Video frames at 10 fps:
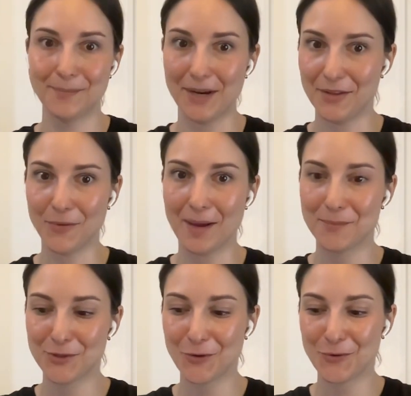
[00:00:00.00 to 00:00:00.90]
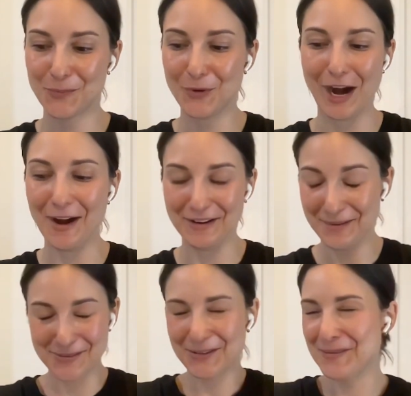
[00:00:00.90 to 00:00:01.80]
By the way, I'm so proud.
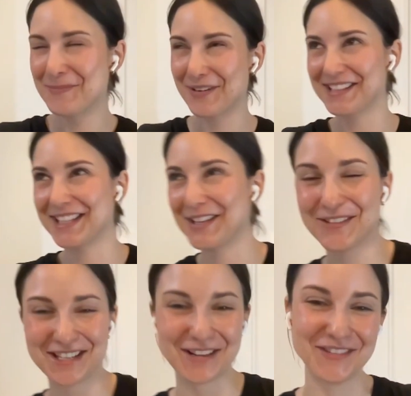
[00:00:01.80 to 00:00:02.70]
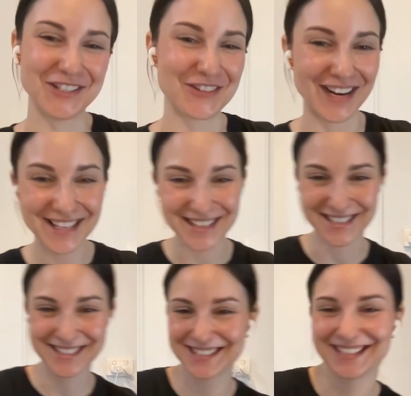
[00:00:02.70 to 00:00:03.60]
I'm so impressed that you want to even try
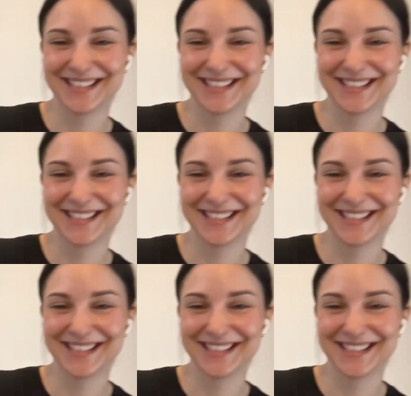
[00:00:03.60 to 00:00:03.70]
this.